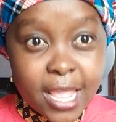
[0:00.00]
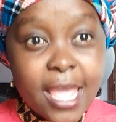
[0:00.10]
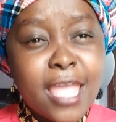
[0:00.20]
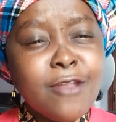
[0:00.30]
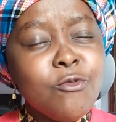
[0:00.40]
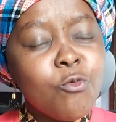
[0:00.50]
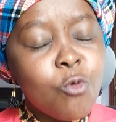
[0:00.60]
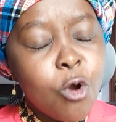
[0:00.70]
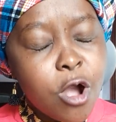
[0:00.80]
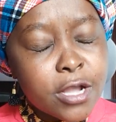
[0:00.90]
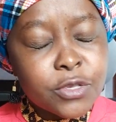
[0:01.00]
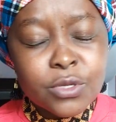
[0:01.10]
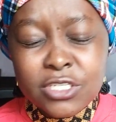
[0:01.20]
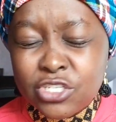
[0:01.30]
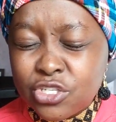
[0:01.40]
and walk your
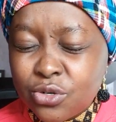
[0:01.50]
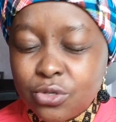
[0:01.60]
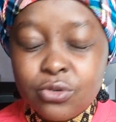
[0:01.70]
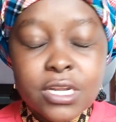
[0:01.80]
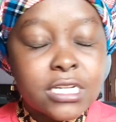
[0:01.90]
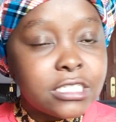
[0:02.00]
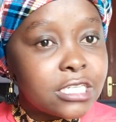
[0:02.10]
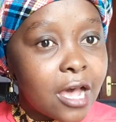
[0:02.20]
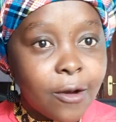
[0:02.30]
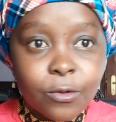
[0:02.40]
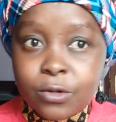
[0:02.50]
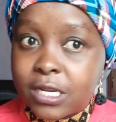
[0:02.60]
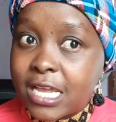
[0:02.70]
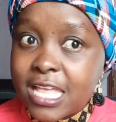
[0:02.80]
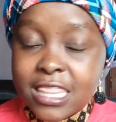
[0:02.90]
children down
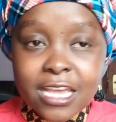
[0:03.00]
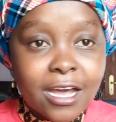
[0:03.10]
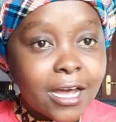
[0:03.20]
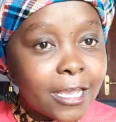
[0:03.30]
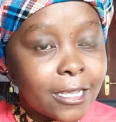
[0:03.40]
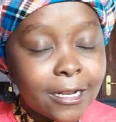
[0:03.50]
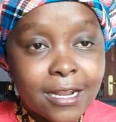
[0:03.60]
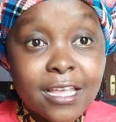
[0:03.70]
the aisle.